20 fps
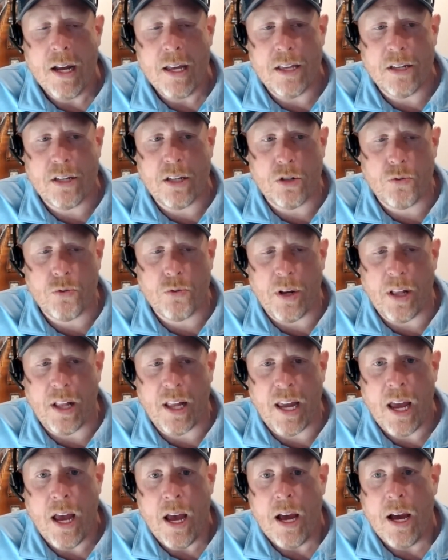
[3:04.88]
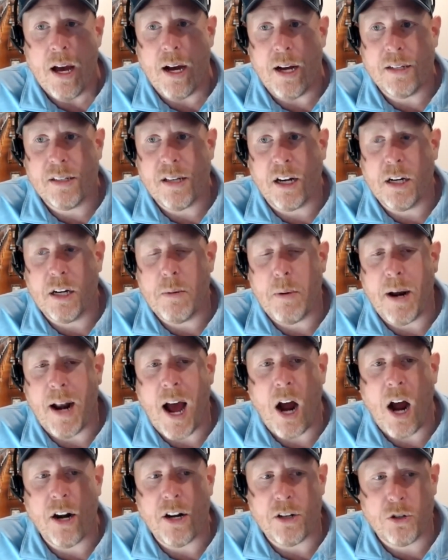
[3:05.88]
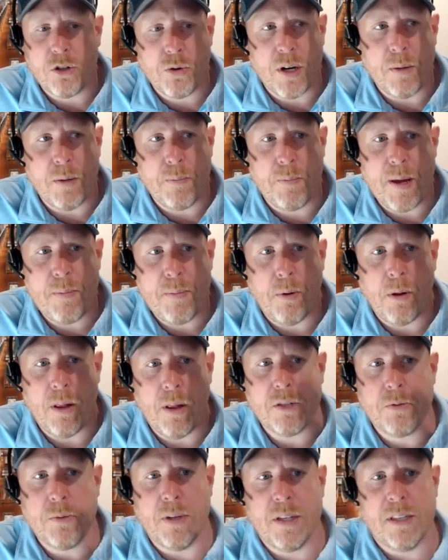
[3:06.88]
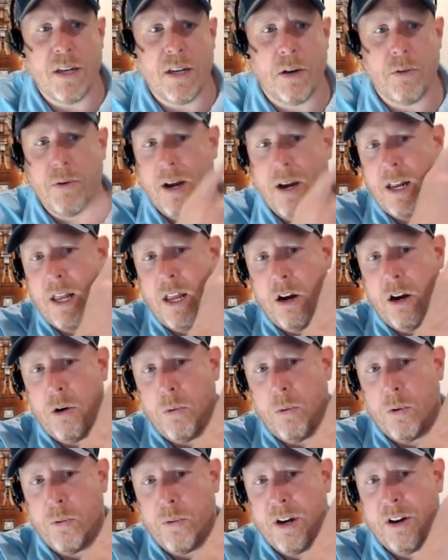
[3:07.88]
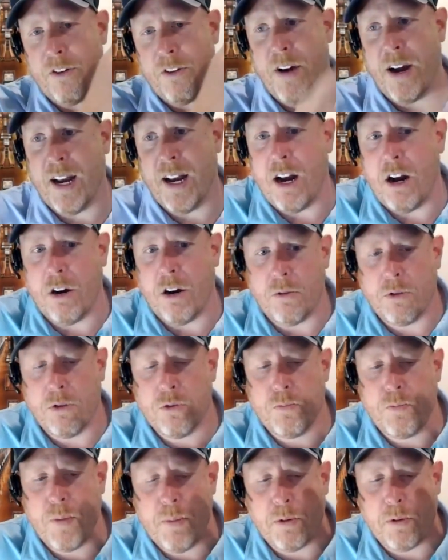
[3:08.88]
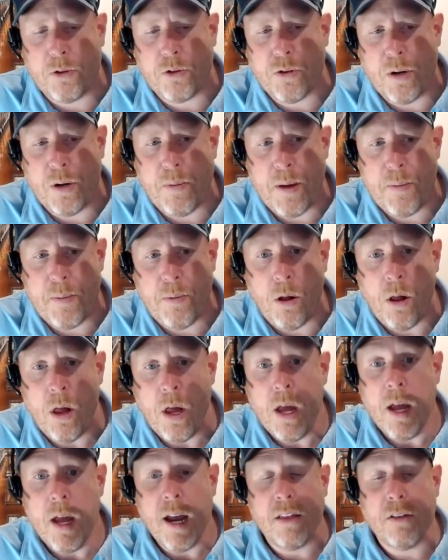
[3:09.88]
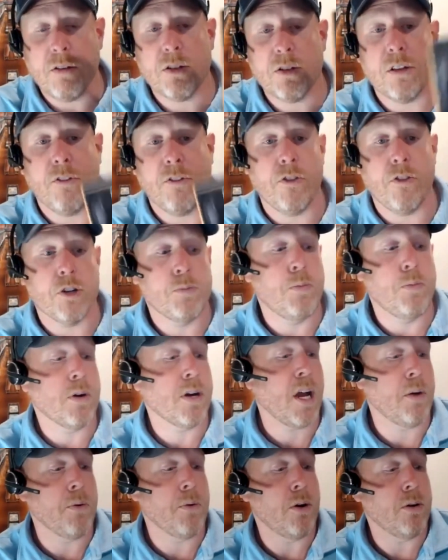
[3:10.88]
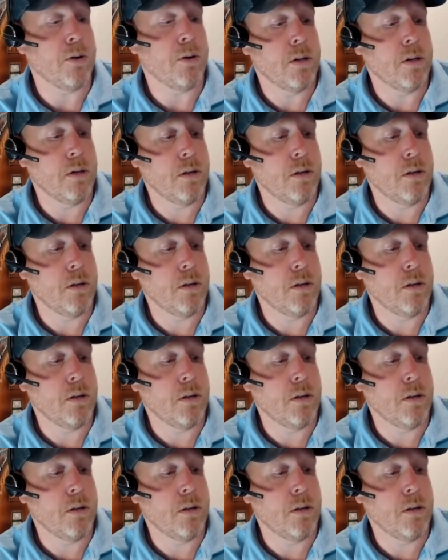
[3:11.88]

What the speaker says: This is really talking about how to treat people. As we said right here, we're redefining how people treat people. And this is the first book I wrote.